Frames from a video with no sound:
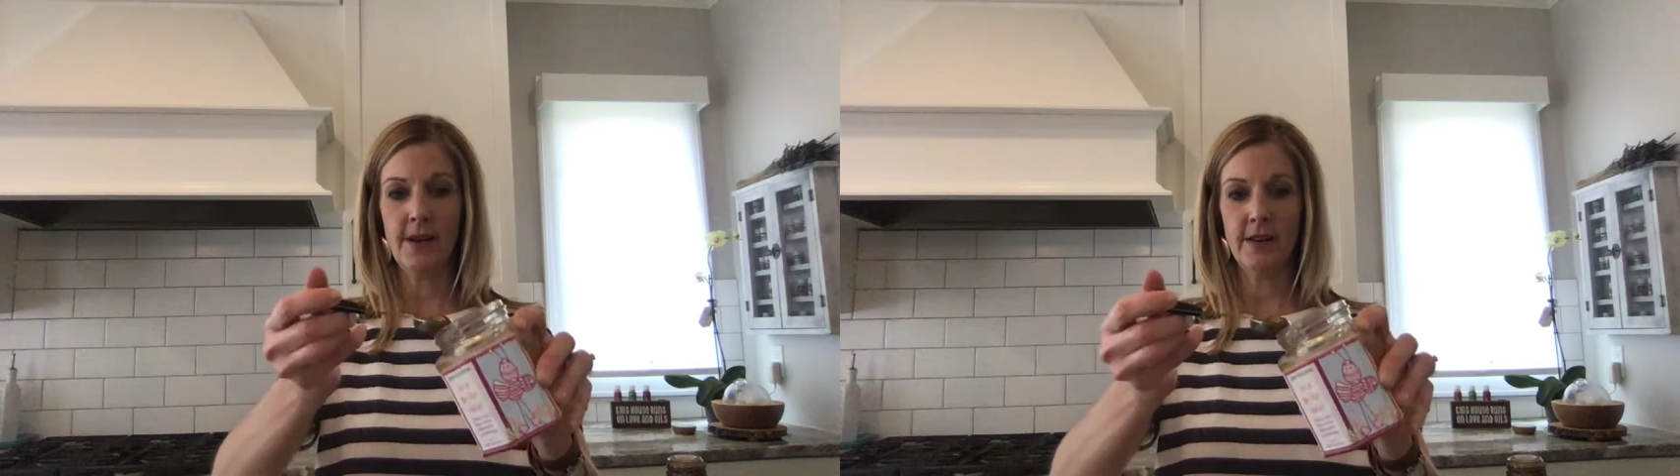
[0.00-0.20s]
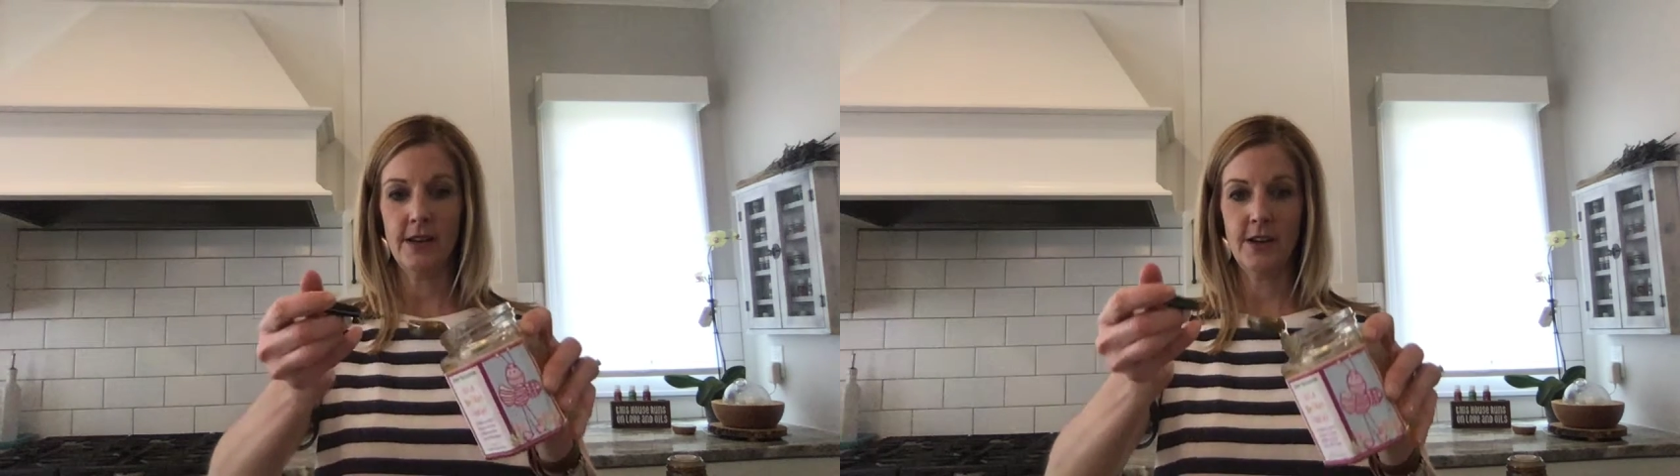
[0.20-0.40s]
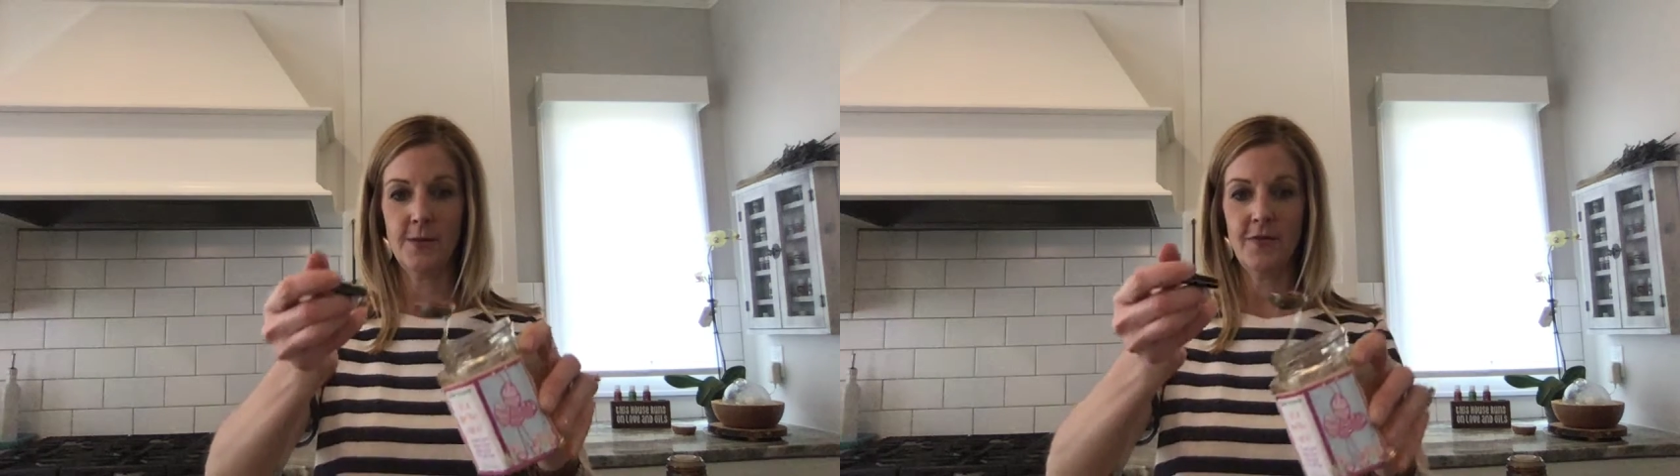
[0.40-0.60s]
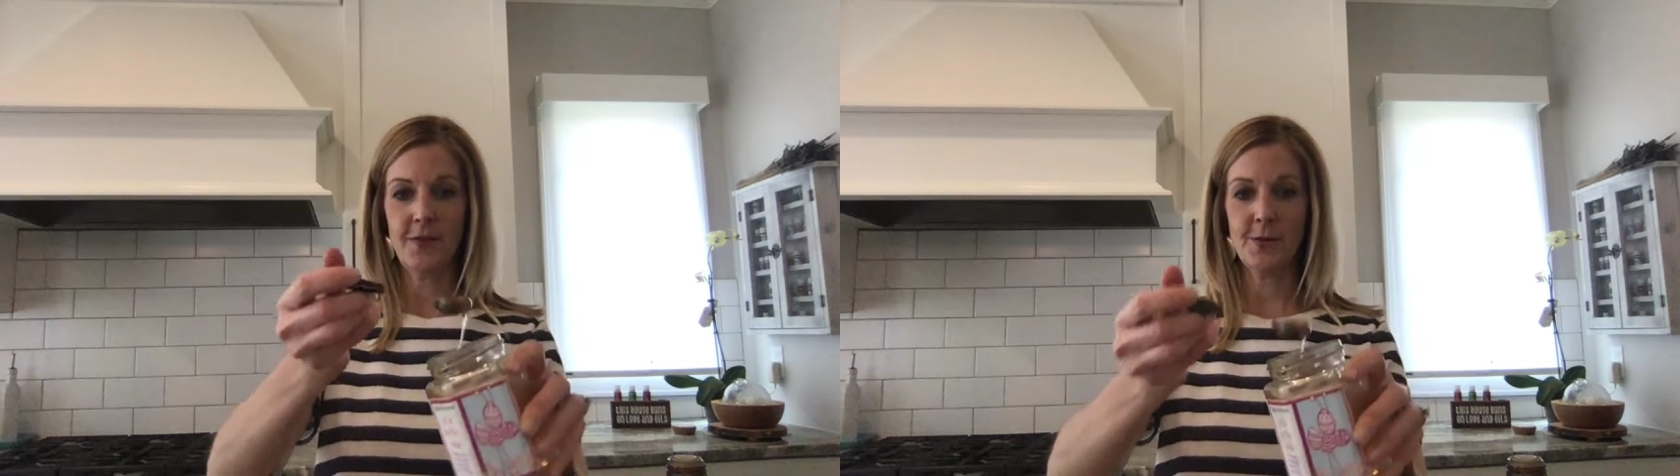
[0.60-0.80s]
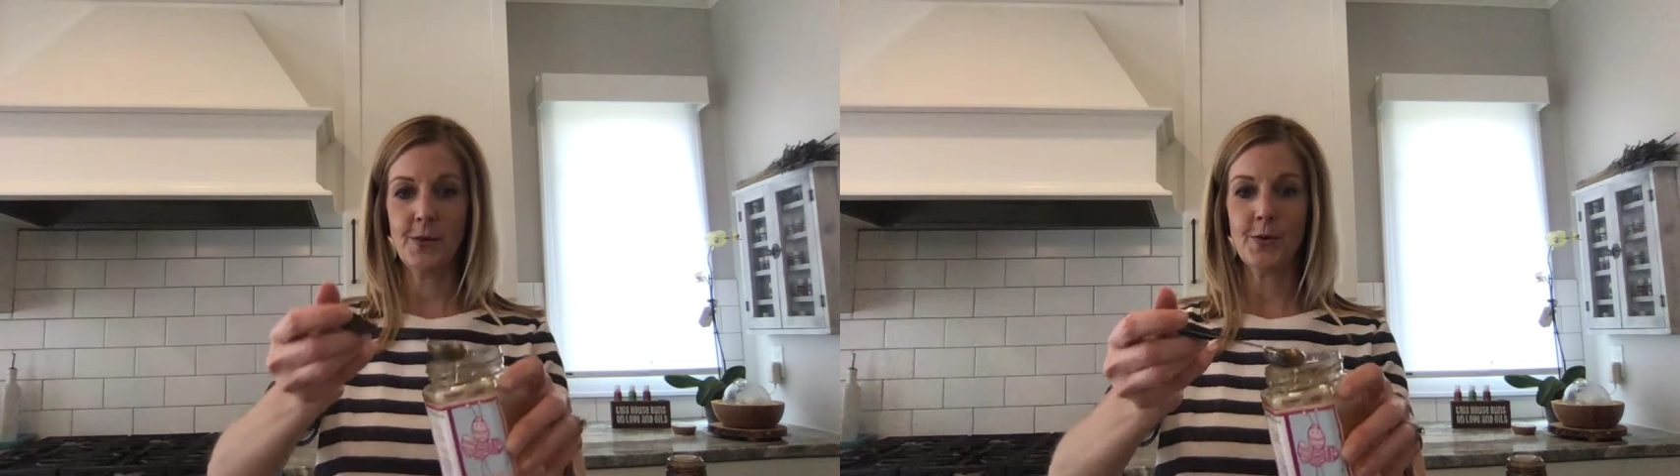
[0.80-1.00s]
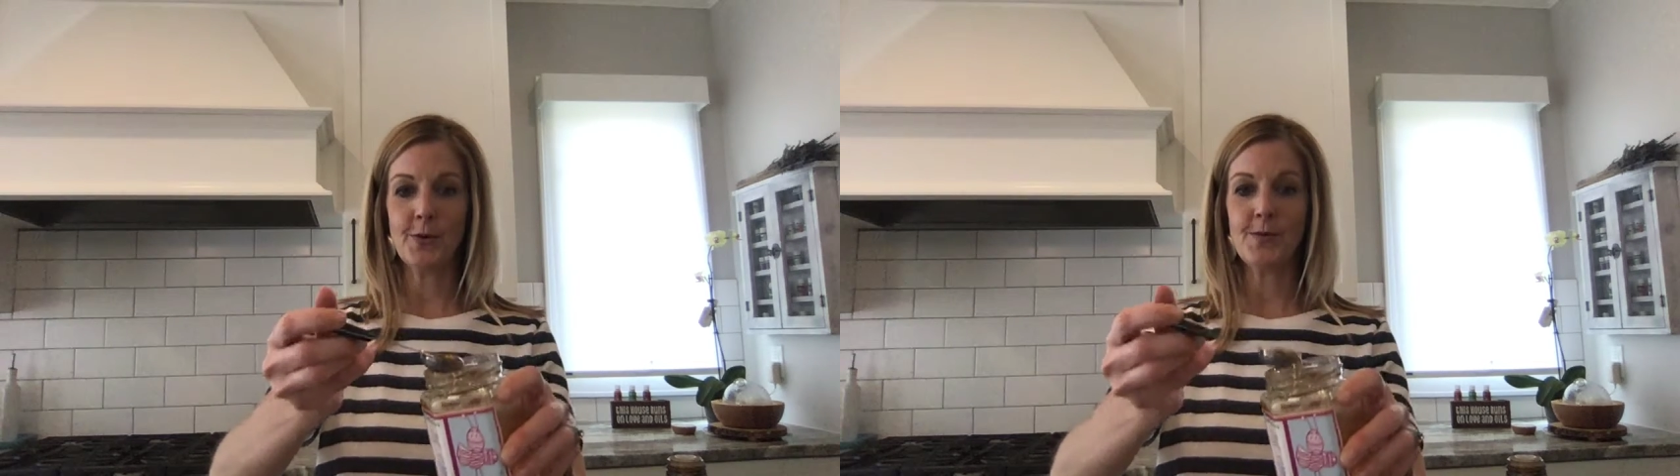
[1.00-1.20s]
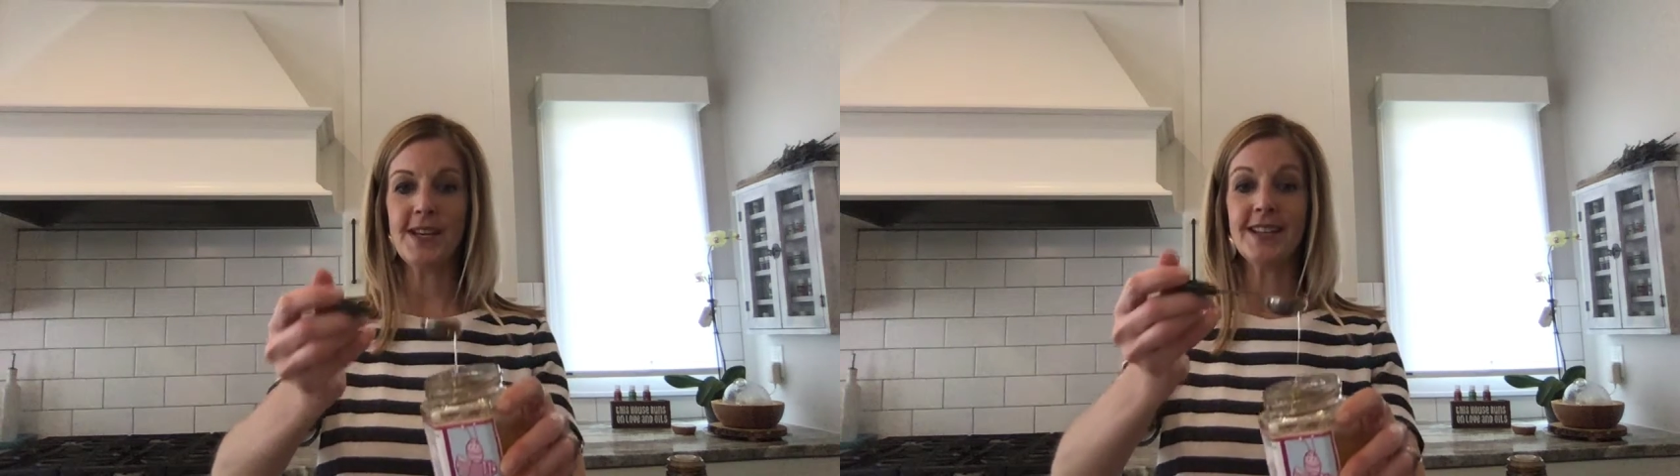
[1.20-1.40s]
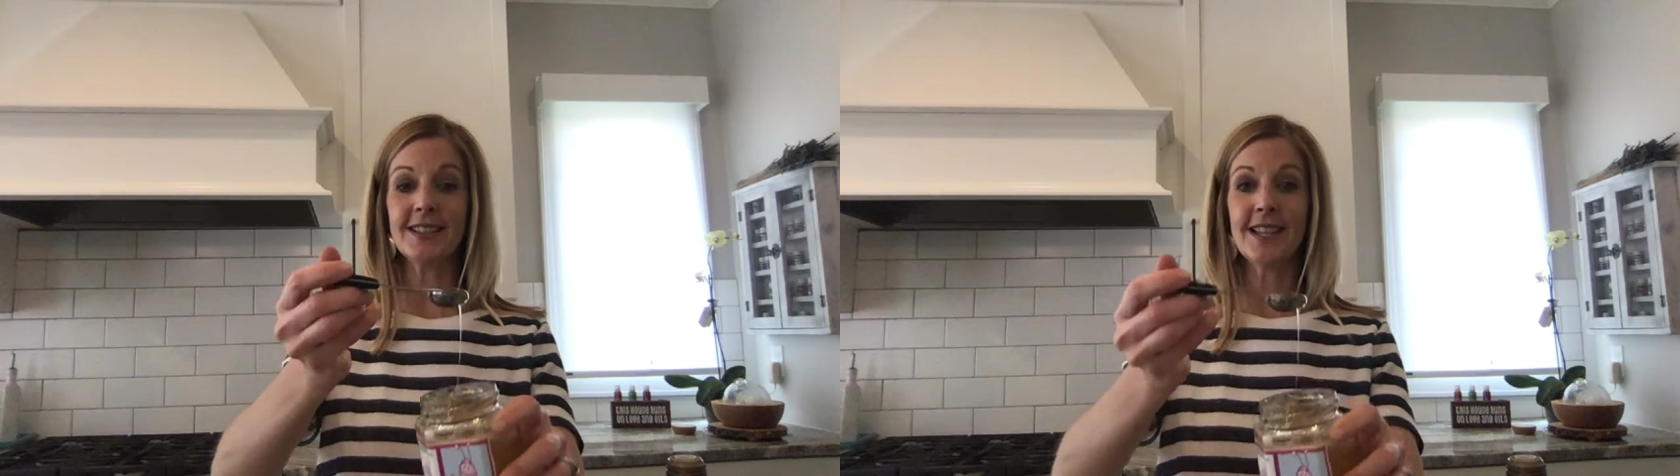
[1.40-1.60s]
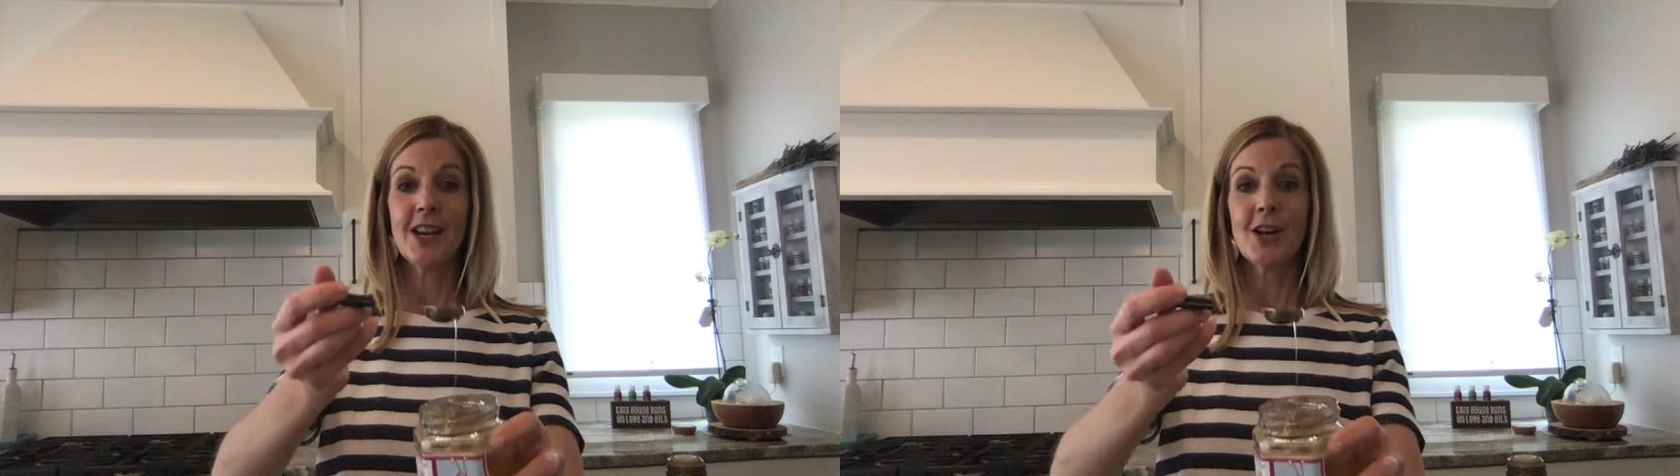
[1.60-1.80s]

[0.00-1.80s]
pollinated from local bees,